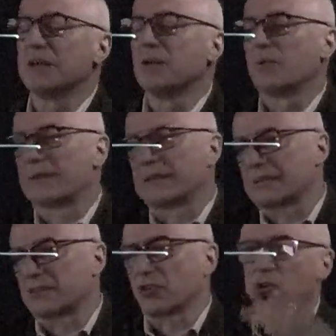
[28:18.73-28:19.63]
whether it
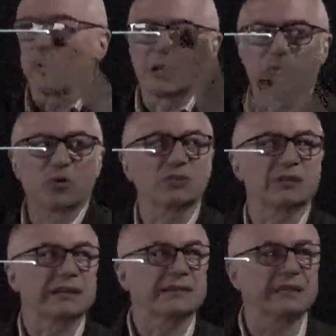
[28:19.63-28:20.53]
is oil and water,
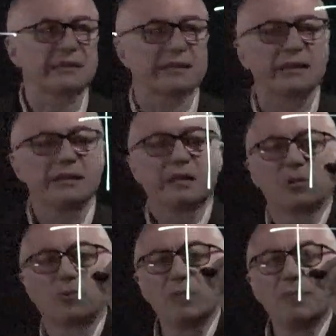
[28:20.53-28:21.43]
etc.,
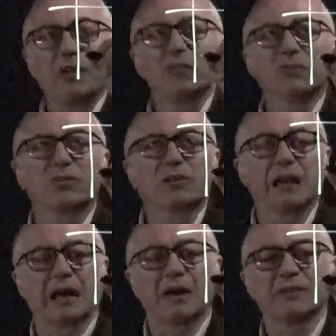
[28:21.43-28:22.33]
we may also
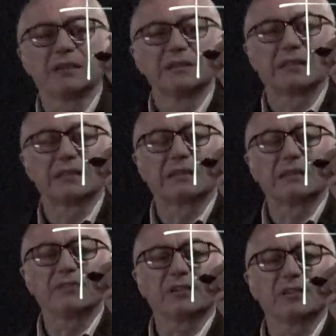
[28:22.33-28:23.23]
have that the
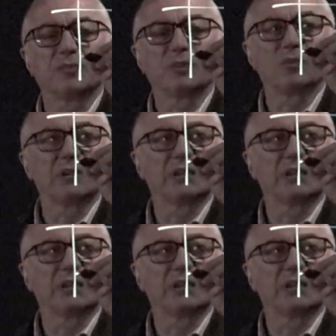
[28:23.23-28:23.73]
difference between the